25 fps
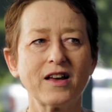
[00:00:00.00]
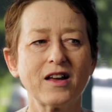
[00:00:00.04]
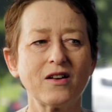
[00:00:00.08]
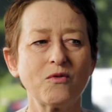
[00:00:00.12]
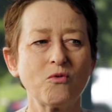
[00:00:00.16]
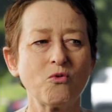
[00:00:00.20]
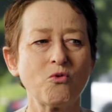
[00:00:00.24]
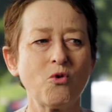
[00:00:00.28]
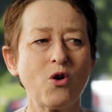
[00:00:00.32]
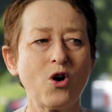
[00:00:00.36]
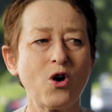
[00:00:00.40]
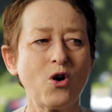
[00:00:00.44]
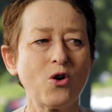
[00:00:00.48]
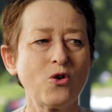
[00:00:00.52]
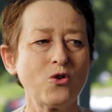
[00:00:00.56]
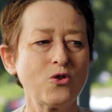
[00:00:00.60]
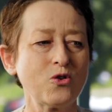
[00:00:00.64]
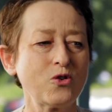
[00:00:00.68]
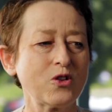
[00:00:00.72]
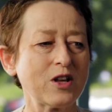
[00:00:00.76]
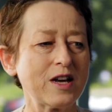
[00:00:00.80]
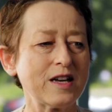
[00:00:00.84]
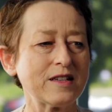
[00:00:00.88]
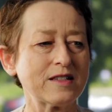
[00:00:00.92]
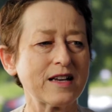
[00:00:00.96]
while
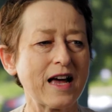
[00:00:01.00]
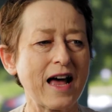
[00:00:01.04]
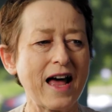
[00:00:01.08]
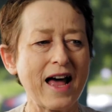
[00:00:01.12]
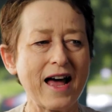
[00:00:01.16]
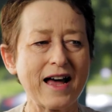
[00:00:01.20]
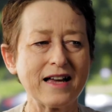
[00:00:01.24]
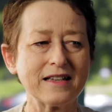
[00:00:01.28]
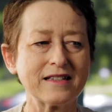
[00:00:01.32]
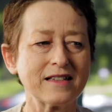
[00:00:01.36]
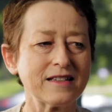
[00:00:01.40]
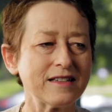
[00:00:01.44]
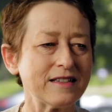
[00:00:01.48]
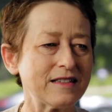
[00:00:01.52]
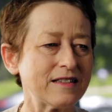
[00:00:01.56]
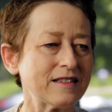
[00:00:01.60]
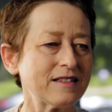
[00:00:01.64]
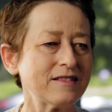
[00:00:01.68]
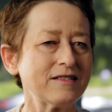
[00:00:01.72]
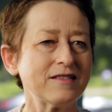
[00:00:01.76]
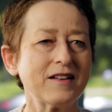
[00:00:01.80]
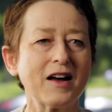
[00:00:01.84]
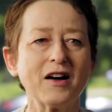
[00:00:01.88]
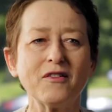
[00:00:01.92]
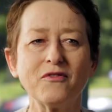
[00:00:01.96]
there's a hazard
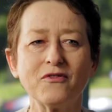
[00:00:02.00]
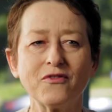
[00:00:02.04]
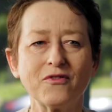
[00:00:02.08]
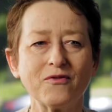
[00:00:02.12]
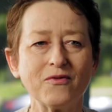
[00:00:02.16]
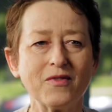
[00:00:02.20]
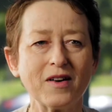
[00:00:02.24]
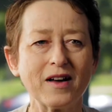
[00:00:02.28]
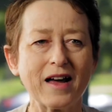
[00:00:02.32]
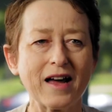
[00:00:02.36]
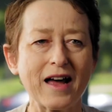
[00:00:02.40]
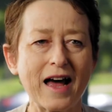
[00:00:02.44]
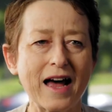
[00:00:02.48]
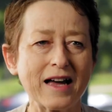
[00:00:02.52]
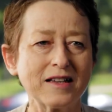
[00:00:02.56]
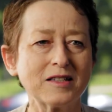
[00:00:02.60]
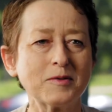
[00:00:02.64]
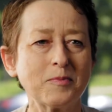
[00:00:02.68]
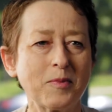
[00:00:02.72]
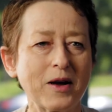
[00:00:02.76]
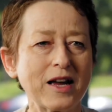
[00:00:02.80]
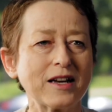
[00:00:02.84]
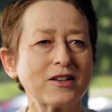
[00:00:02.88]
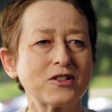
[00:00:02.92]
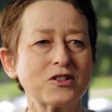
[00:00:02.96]
of
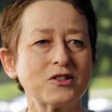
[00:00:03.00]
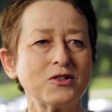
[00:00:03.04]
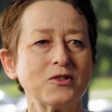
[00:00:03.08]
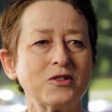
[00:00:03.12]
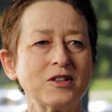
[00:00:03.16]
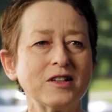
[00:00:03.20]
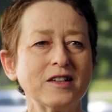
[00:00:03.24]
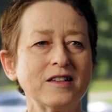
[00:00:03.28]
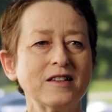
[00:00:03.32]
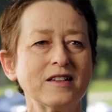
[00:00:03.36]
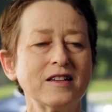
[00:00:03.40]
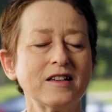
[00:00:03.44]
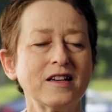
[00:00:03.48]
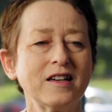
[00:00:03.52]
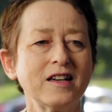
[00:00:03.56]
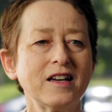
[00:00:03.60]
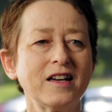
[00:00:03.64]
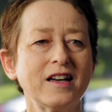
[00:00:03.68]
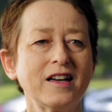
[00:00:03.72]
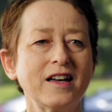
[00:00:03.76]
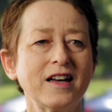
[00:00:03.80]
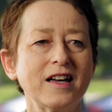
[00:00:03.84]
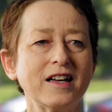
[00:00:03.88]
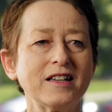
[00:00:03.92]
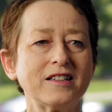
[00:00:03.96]
aspect to it,
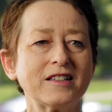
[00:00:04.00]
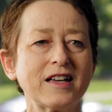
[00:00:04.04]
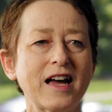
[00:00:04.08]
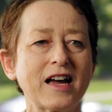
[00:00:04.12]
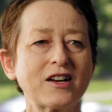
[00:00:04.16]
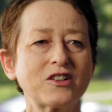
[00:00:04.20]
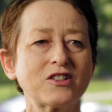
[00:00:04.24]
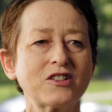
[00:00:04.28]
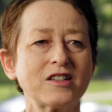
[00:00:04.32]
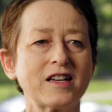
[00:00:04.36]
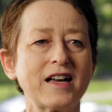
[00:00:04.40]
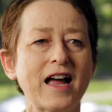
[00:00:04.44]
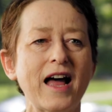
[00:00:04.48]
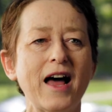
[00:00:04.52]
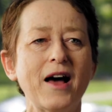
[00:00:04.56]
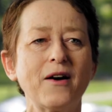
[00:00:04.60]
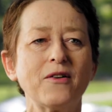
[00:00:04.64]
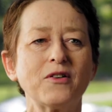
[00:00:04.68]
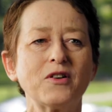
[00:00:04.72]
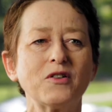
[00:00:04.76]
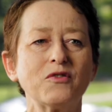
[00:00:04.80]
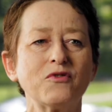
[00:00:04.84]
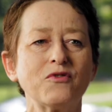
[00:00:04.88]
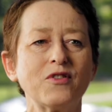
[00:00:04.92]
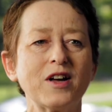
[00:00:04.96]
it's actually how
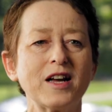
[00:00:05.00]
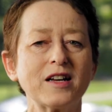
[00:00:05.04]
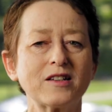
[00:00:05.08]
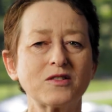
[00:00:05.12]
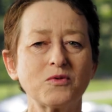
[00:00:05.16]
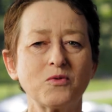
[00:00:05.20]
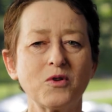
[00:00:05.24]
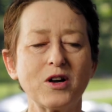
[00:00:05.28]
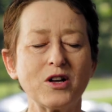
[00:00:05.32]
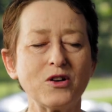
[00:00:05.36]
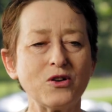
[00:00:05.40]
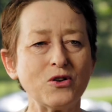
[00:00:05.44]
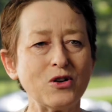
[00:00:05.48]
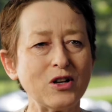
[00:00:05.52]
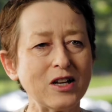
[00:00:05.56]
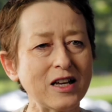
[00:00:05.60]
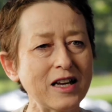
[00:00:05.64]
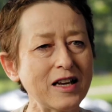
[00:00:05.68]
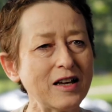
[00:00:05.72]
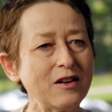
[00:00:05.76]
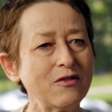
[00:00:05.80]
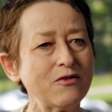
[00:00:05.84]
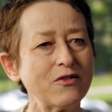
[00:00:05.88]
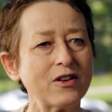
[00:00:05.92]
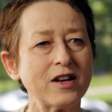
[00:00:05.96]
it affects where you
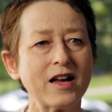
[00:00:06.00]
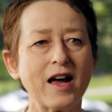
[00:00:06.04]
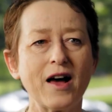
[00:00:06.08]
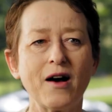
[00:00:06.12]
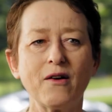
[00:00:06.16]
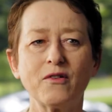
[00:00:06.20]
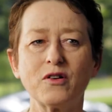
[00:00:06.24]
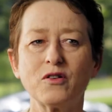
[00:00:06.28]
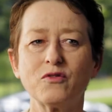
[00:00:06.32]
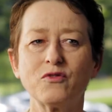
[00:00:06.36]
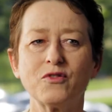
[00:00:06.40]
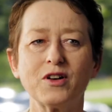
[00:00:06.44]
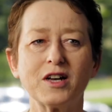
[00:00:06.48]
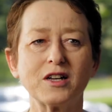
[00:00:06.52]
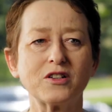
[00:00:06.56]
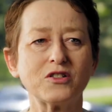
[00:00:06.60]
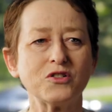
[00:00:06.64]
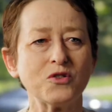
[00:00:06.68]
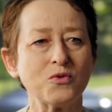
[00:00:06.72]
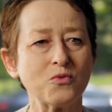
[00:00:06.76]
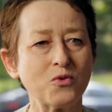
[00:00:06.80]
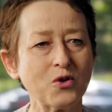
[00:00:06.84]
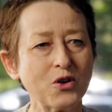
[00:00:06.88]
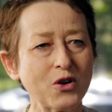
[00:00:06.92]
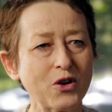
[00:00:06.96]
live and how it affects
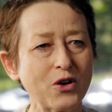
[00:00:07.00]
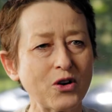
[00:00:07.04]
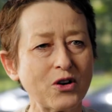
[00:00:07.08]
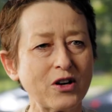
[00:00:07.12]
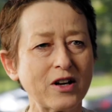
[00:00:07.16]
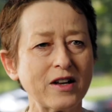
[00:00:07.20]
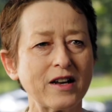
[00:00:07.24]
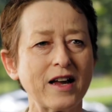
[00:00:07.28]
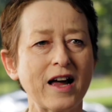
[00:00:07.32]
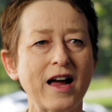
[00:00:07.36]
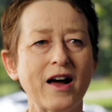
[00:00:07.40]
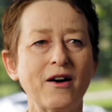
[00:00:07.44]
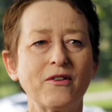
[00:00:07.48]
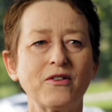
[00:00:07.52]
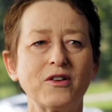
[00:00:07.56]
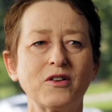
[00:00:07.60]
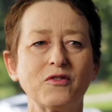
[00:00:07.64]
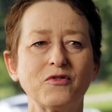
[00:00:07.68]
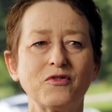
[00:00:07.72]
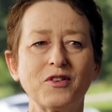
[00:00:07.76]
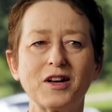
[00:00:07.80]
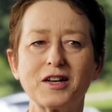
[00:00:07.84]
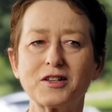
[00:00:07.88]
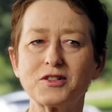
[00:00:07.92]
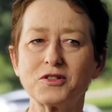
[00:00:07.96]
your work and how it
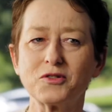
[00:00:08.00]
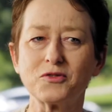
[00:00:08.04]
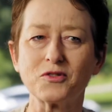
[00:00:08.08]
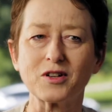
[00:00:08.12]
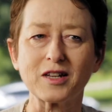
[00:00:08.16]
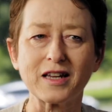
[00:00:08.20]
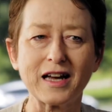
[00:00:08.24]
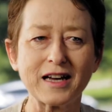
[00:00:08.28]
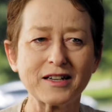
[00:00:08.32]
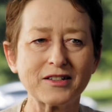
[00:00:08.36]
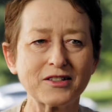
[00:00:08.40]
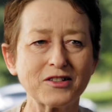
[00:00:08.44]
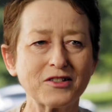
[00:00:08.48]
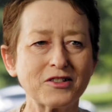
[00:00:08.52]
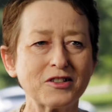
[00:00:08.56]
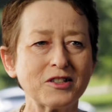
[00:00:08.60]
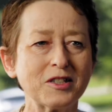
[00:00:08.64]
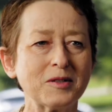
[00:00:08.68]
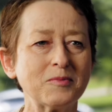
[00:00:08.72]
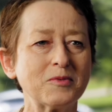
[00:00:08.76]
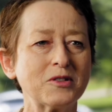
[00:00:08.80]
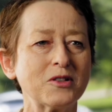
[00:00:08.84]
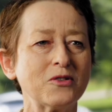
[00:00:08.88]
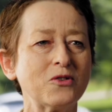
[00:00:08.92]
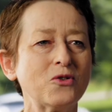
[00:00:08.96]
affects your
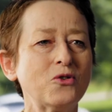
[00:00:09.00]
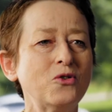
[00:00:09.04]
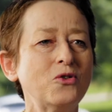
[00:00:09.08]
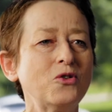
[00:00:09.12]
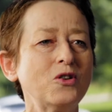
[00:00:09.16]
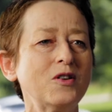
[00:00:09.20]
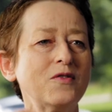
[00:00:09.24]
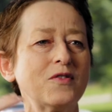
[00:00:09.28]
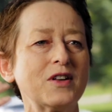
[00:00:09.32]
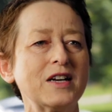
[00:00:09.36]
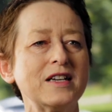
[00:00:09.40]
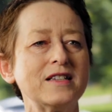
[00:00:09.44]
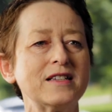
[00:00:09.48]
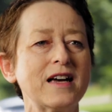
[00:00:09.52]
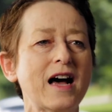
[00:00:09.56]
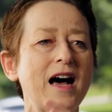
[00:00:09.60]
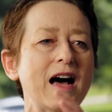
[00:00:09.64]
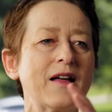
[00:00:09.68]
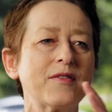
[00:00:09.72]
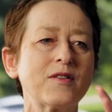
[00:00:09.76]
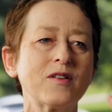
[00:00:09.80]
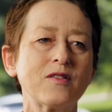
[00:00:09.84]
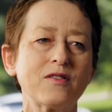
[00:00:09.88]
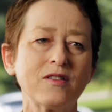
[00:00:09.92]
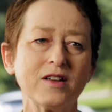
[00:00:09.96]
relationships and all of these
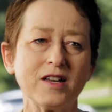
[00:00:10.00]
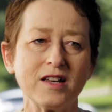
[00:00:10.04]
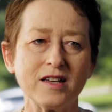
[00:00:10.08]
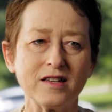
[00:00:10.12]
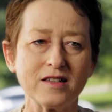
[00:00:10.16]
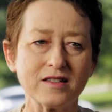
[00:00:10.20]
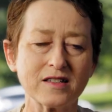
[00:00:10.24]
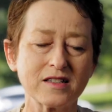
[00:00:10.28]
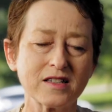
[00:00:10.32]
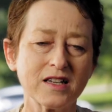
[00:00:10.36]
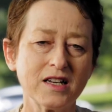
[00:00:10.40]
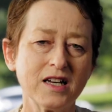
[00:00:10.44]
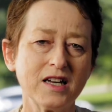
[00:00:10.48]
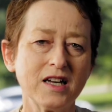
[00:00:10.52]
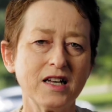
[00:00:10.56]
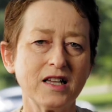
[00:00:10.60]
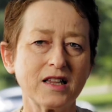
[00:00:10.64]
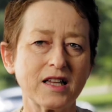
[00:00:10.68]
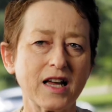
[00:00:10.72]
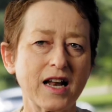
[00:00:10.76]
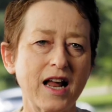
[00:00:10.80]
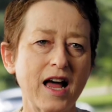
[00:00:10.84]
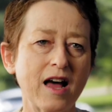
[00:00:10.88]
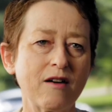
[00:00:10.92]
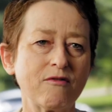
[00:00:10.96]
other things
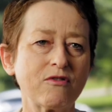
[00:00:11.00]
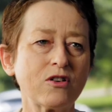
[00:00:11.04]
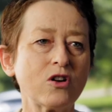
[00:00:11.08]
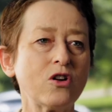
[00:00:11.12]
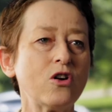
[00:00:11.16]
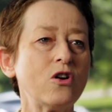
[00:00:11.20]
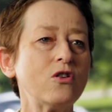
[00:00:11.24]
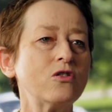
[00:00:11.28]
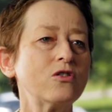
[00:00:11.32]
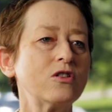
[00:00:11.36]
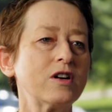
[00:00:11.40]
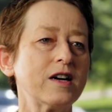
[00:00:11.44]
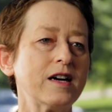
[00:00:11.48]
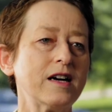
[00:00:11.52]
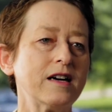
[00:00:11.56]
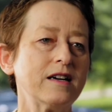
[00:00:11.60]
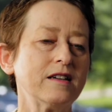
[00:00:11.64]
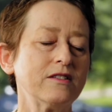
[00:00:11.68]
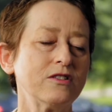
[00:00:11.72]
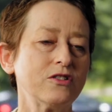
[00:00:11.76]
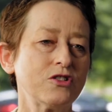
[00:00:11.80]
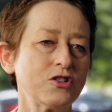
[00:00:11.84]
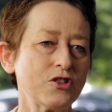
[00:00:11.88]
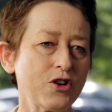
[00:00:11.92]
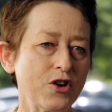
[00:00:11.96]
that have longer
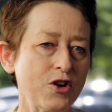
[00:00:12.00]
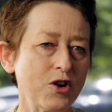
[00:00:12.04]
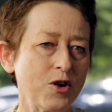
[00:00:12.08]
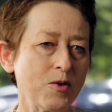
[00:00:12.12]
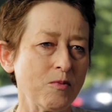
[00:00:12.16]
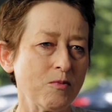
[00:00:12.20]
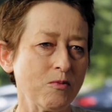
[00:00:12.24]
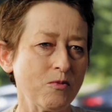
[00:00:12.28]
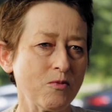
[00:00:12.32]
term